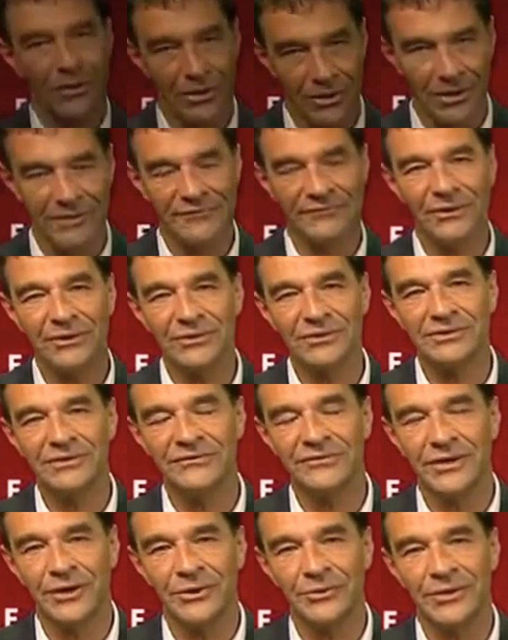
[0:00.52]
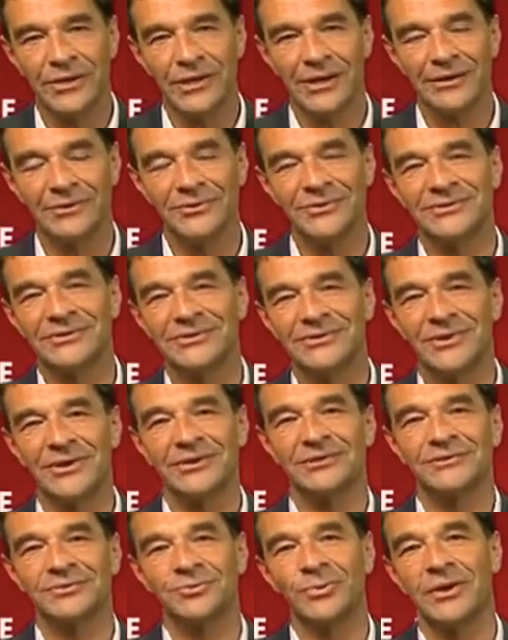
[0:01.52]
Hi folks, Livio, Regano with
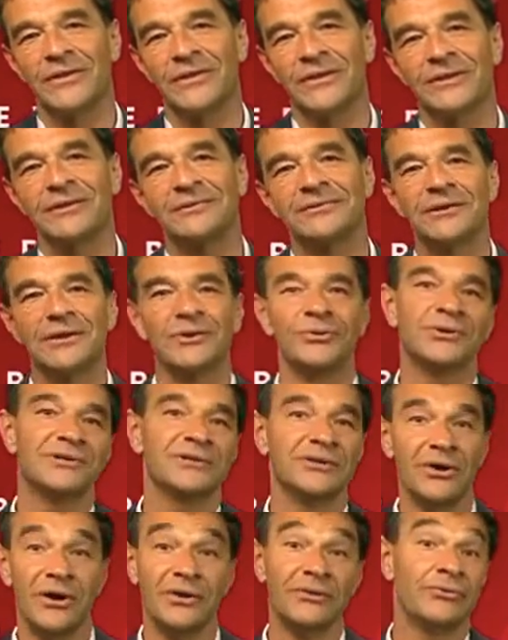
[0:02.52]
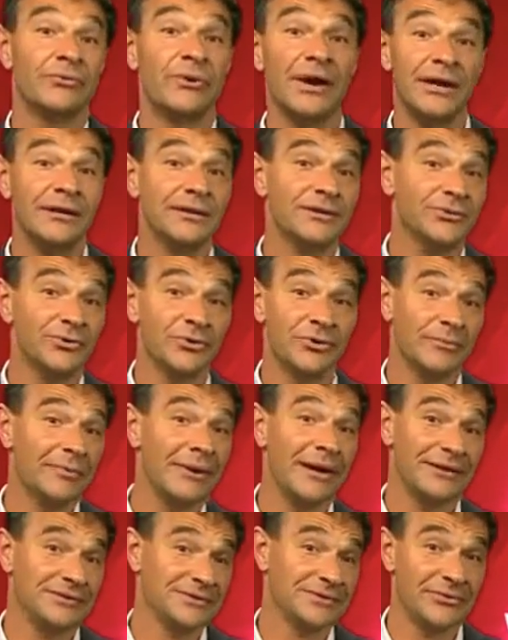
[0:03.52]
tonight's weather. So it's either raining or
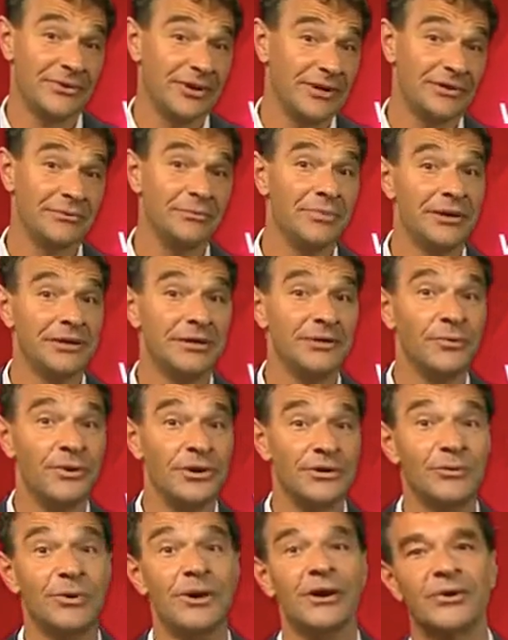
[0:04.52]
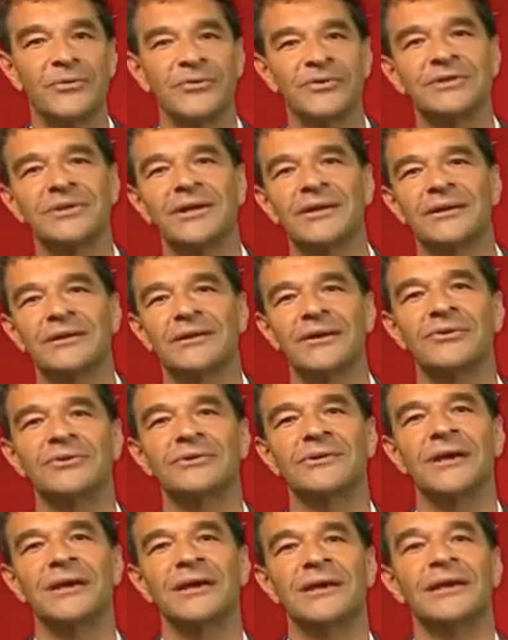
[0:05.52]
about to rain, depending where you are on the sunny
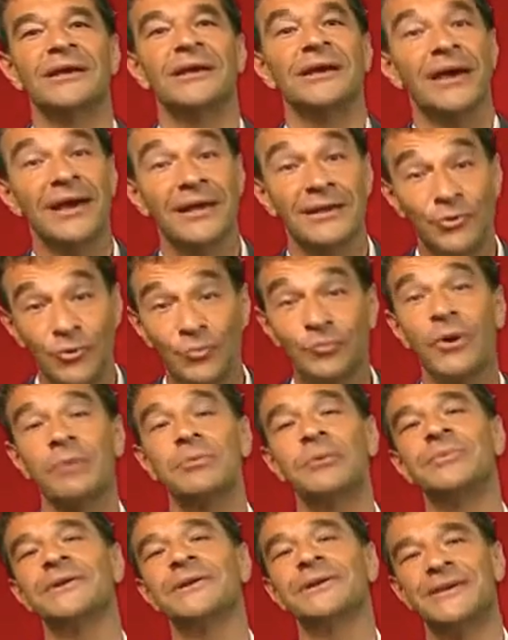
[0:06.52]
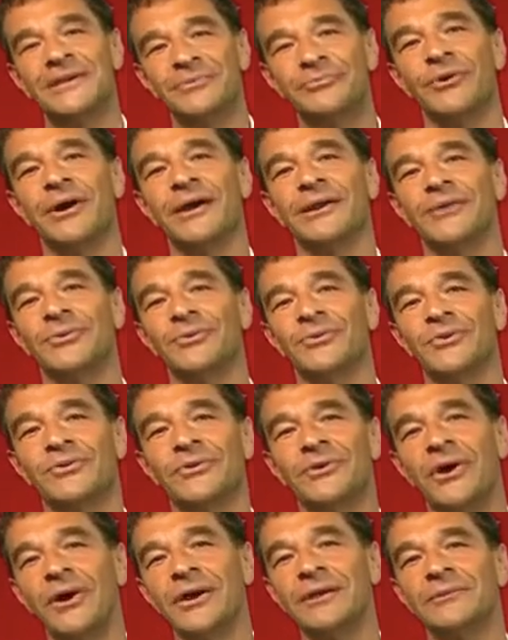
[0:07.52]
coast. And it will probably keep raining through
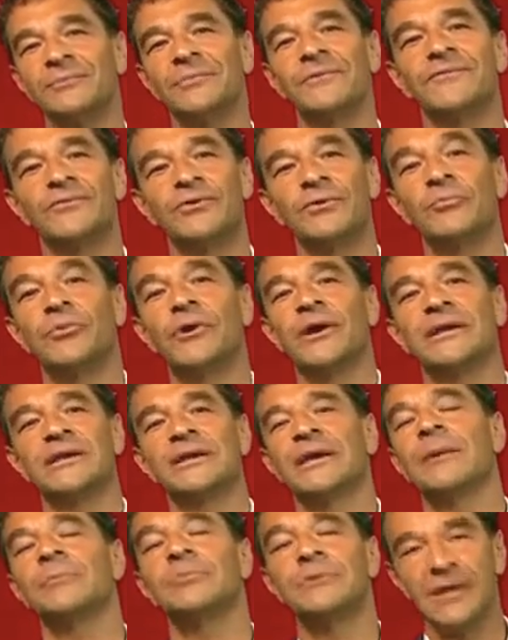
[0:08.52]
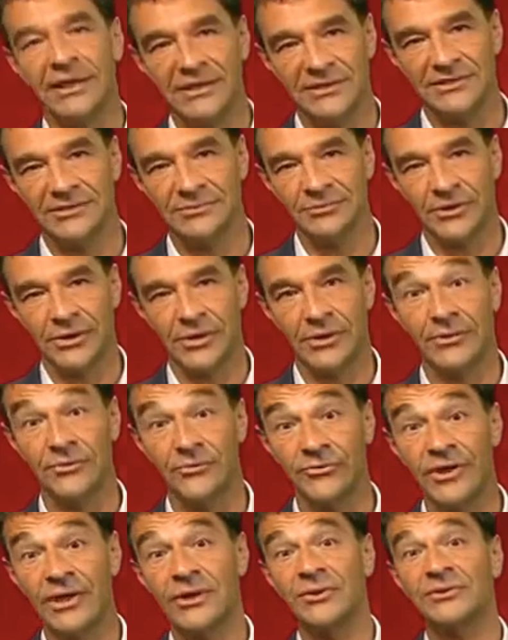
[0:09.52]
the night before breaking up late tomorrow.
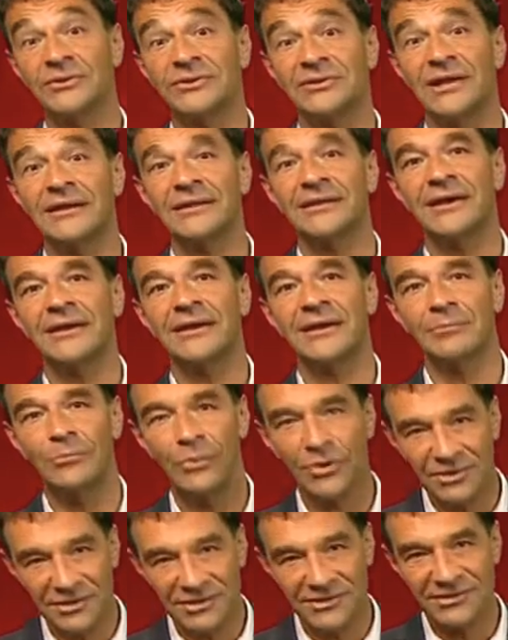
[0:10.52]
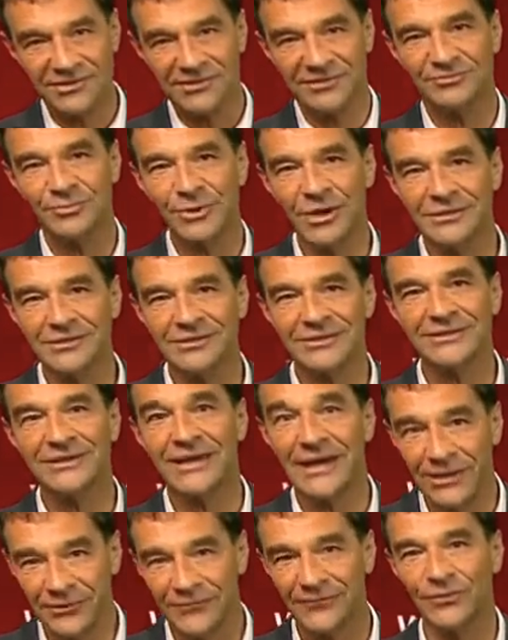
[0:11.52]
Then on Sunday, a monster swell and
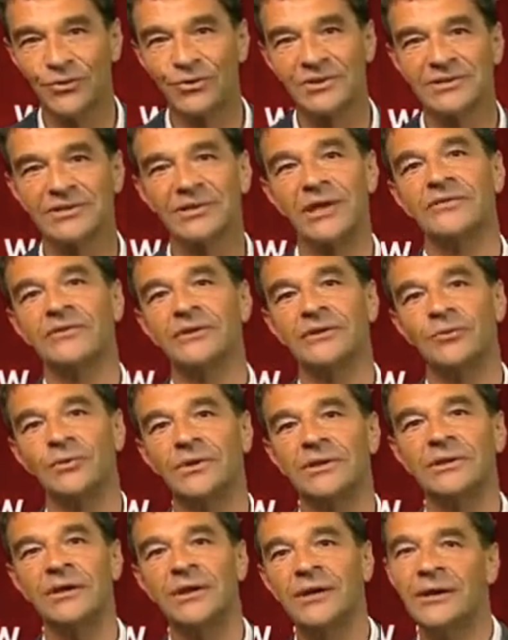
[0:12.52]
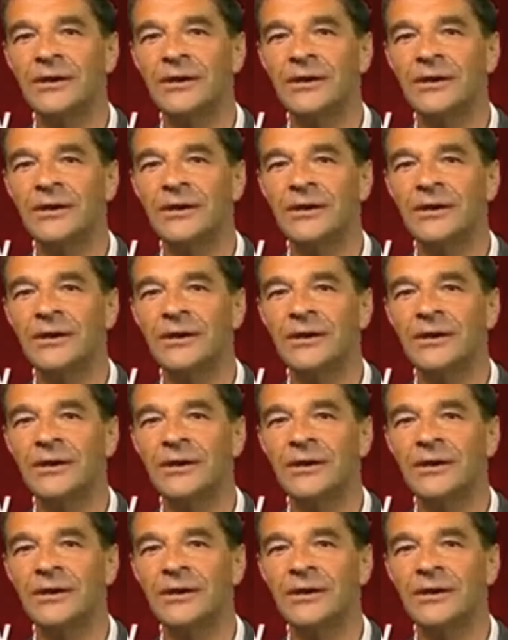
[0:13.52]
gale force southerly wind